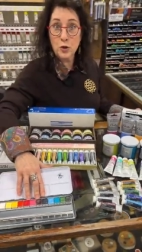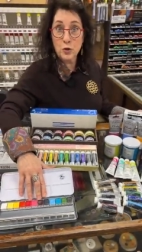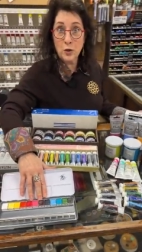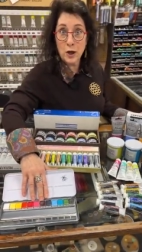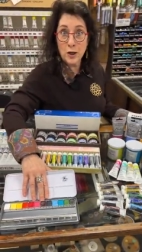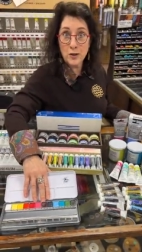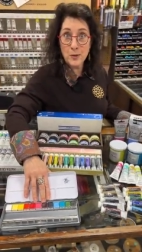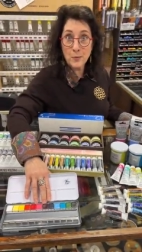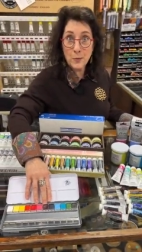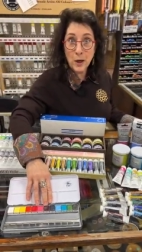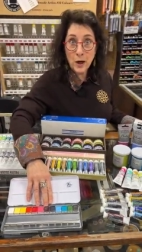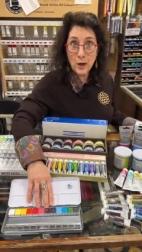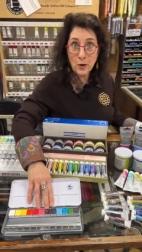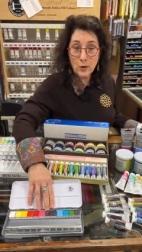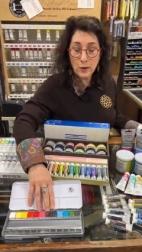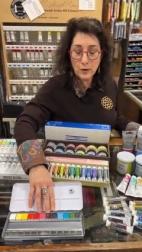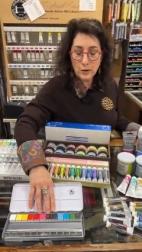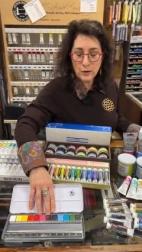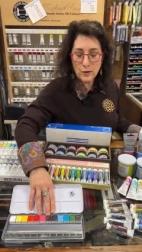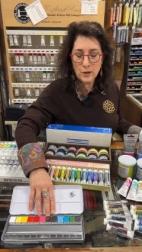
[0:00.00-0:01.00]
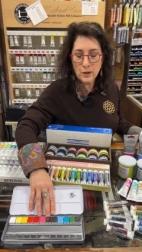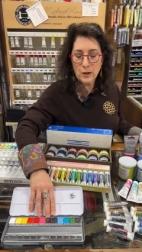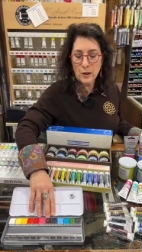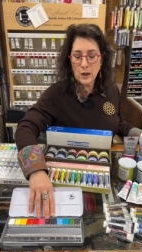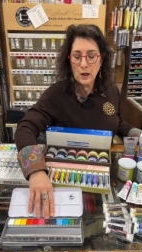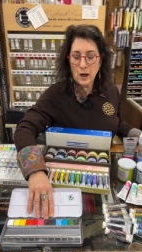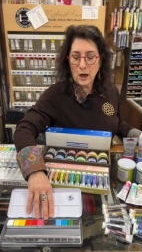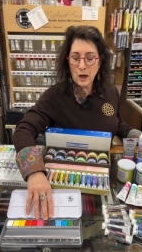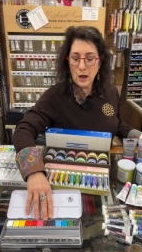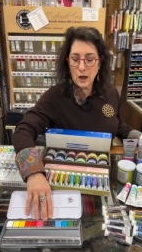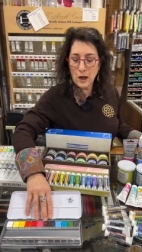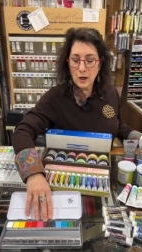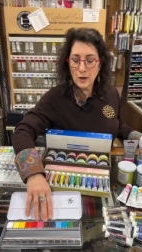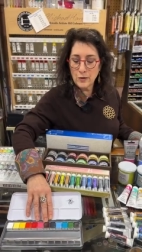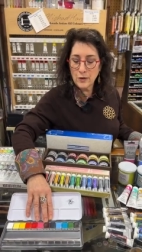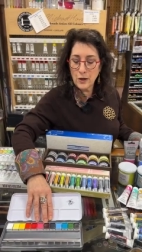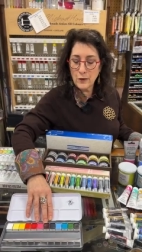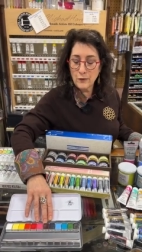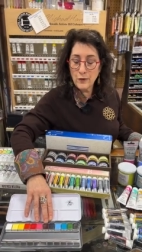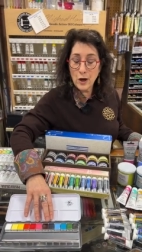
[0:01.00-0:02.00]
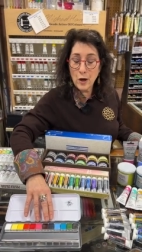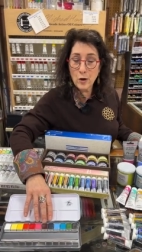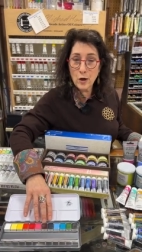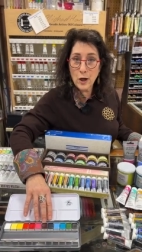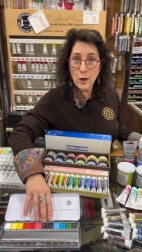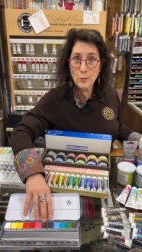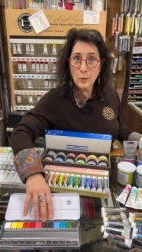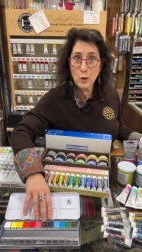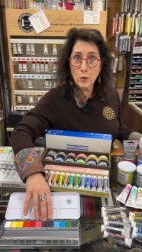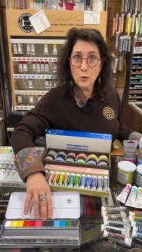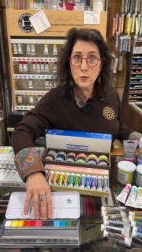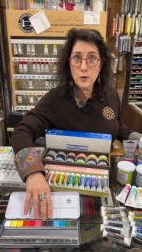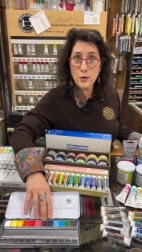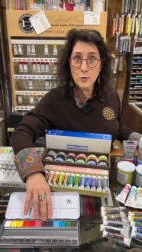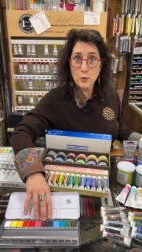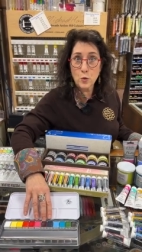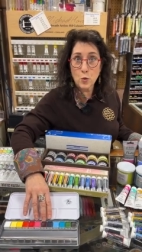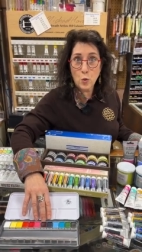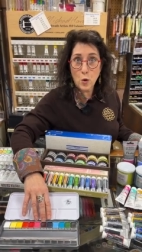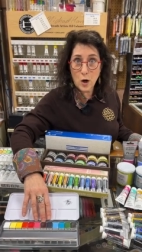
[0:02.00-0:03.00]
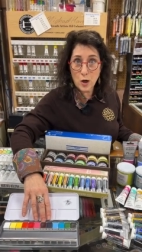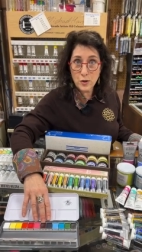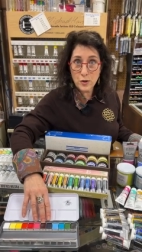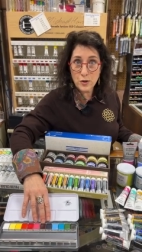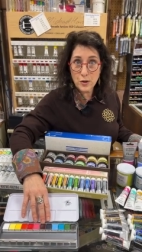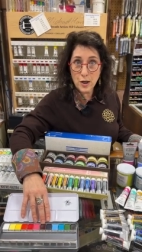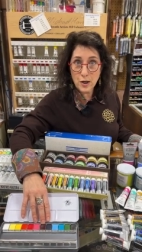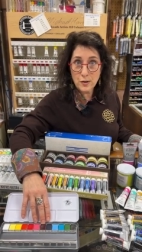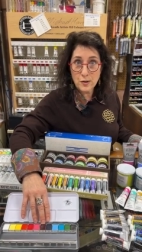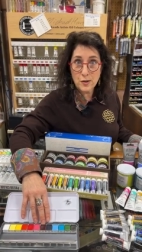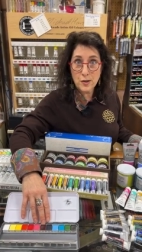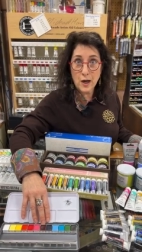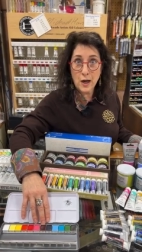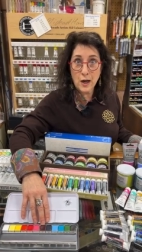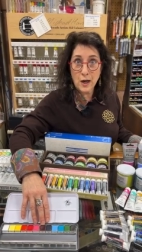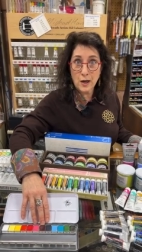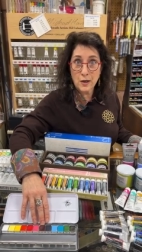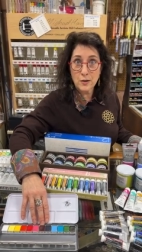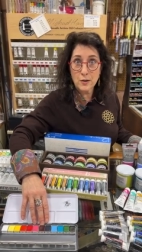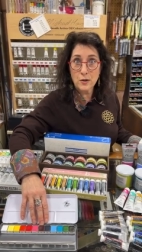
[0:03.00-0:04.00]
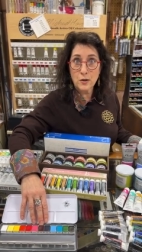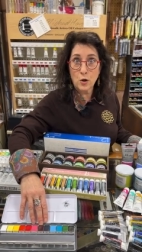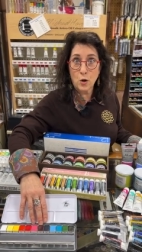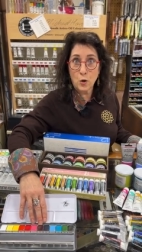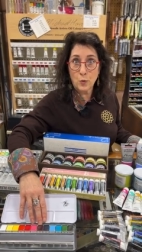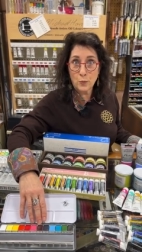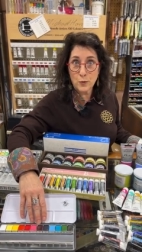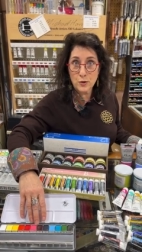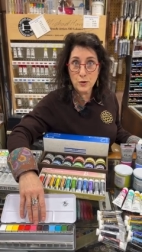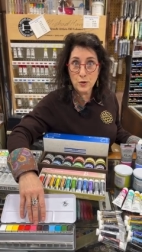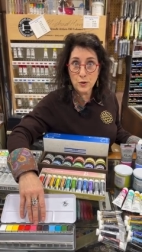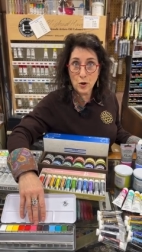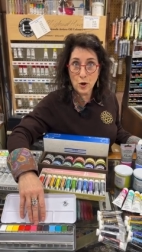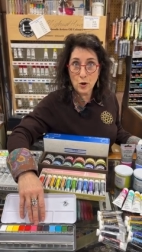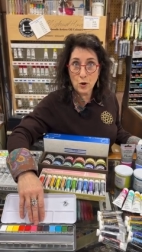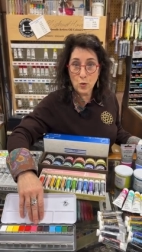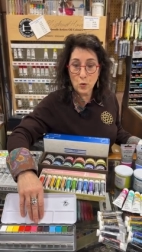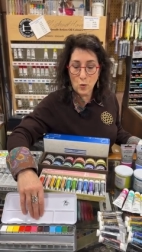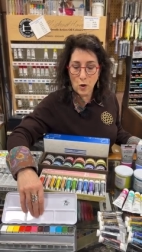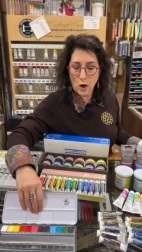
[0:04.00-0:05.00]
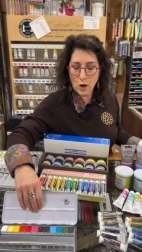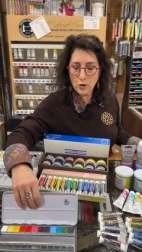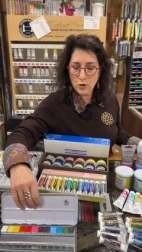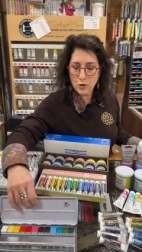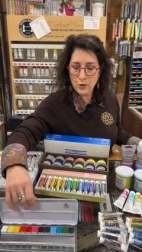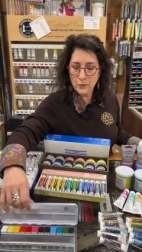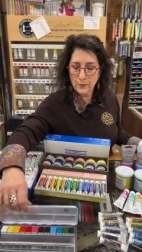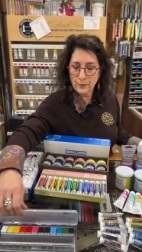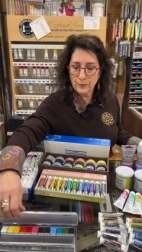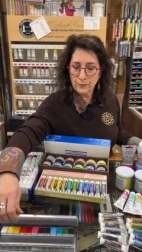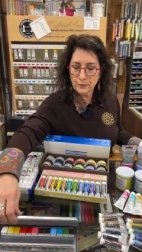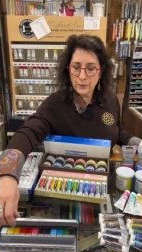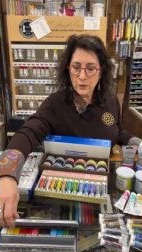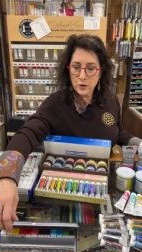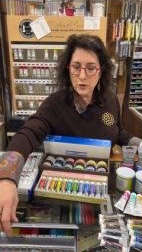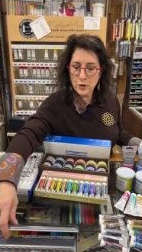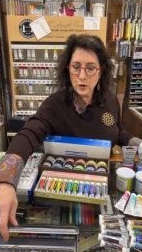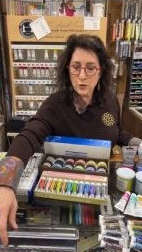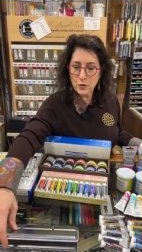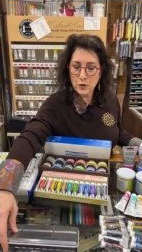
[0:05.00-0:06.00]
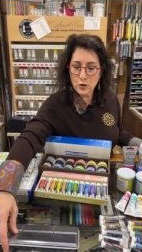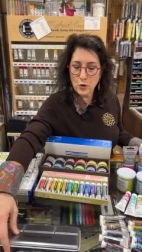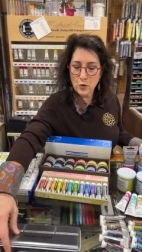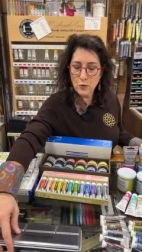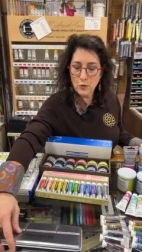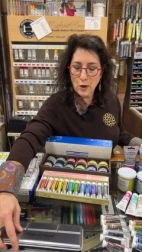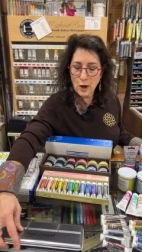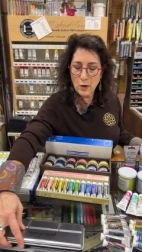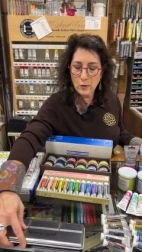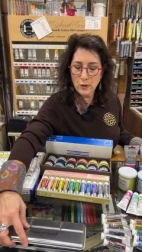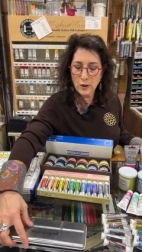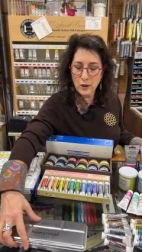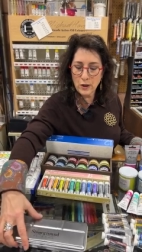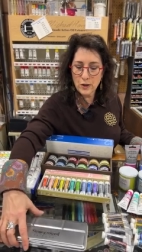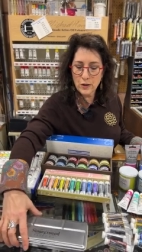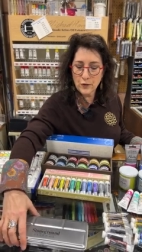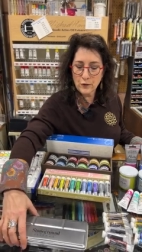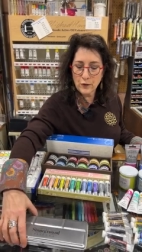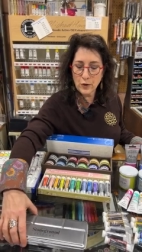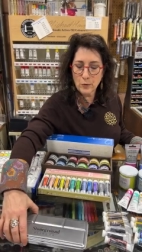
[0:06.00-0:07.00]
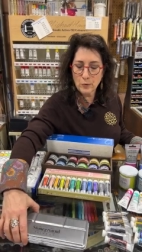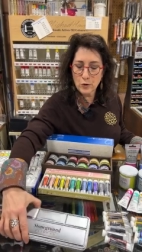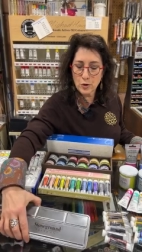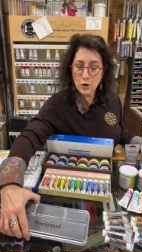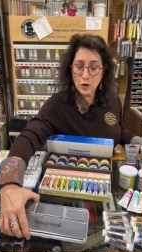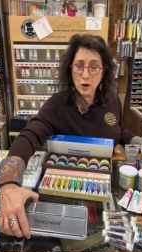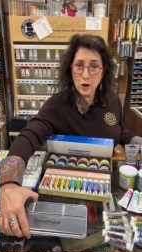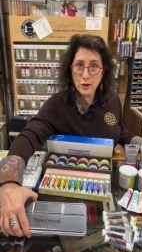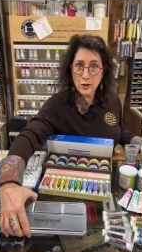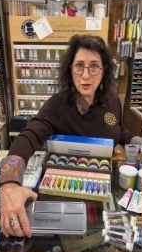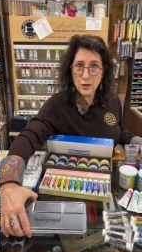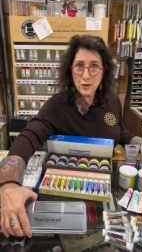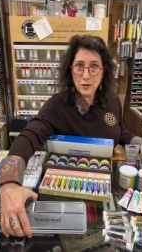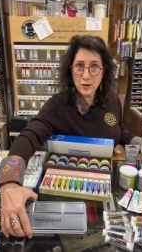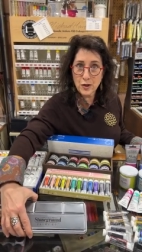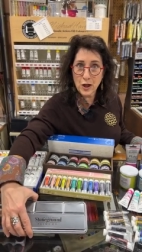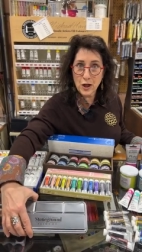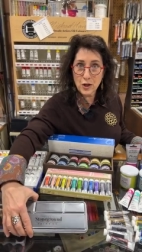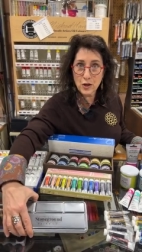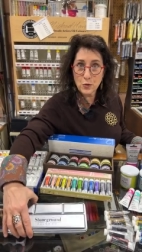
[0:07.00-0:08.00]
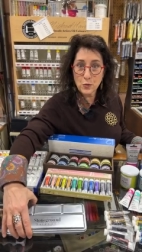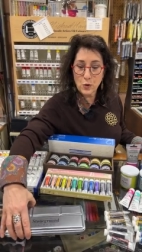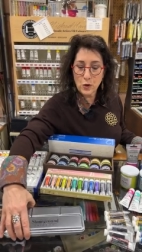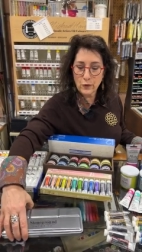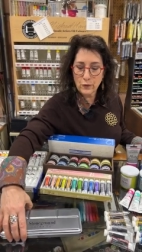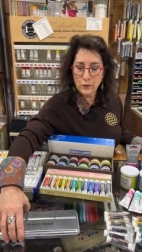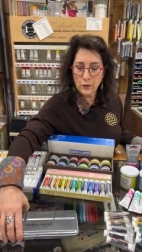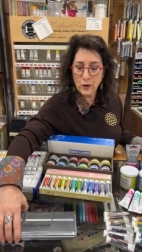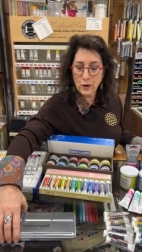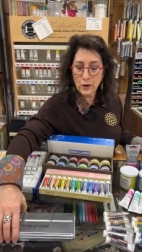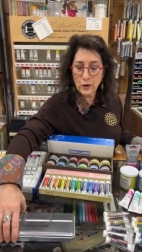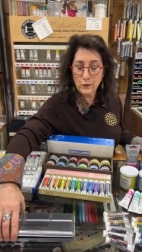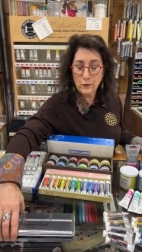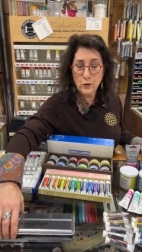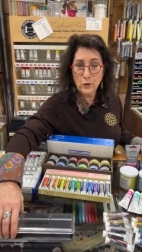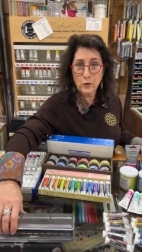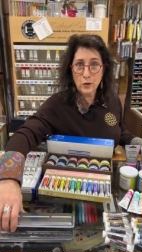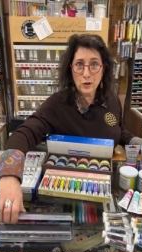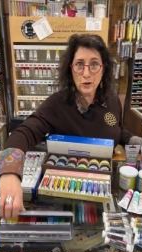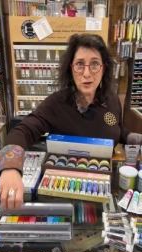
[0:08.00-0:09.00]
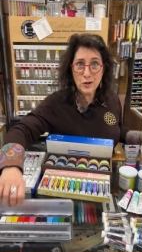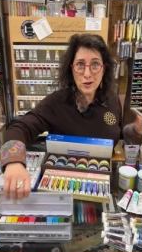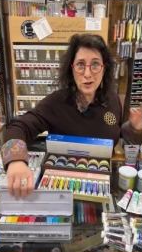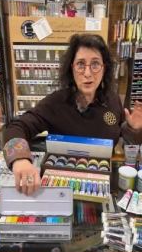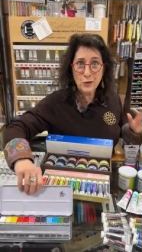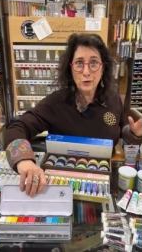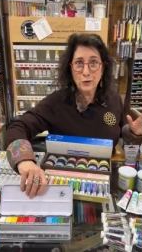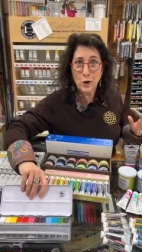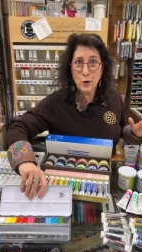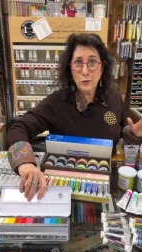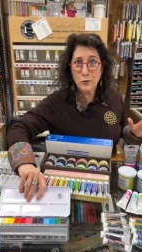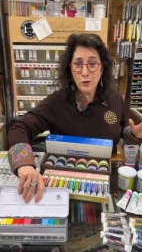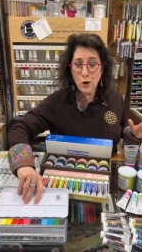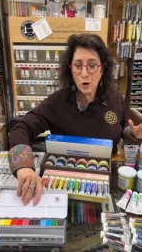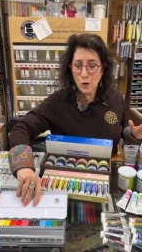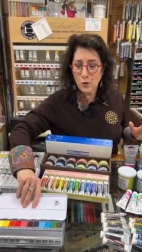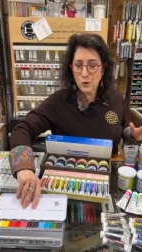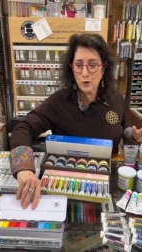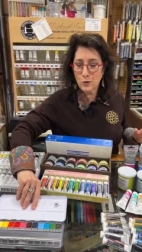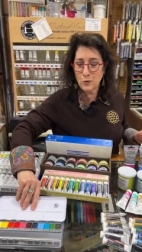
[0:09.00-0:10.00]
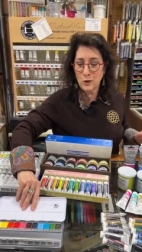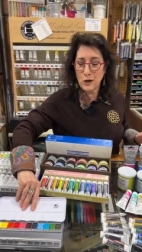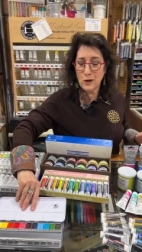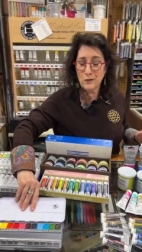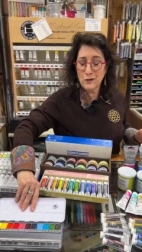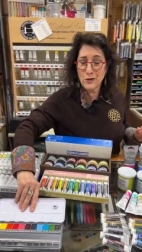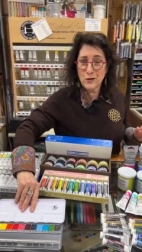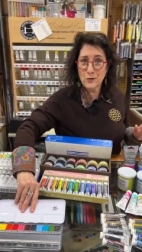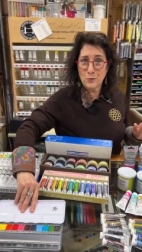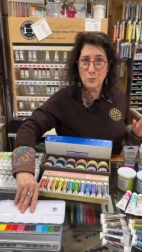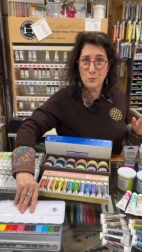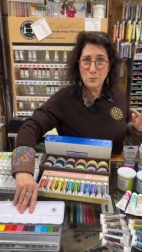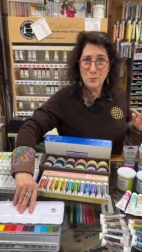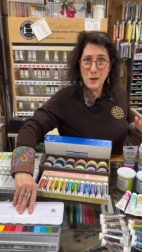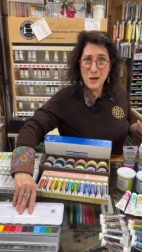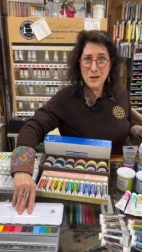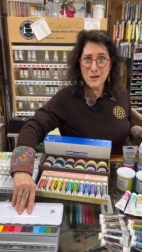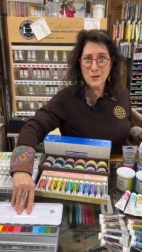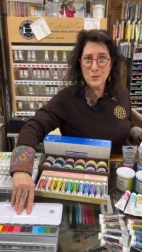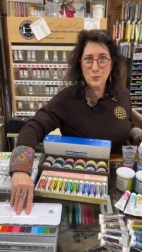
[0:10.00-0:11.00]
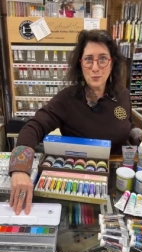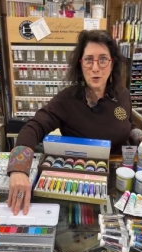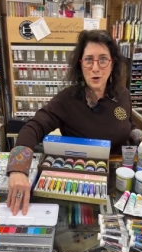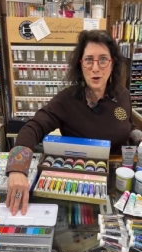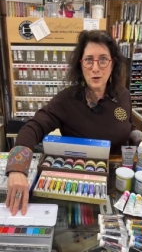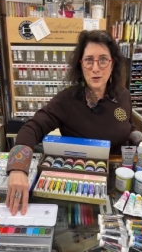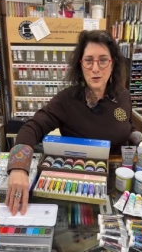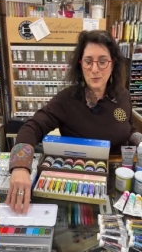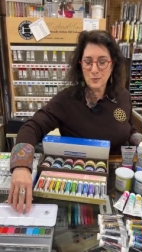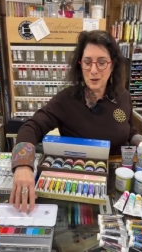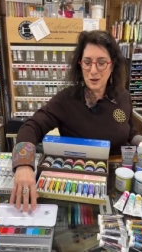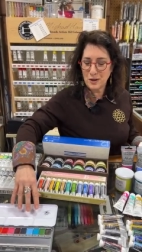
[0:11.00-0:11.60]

are transparent, they've now come out with some gouache sets and open stock gouache. So Stoneground is from Regina, Saskatchewan. For any of you that still don't know that we have these amazing products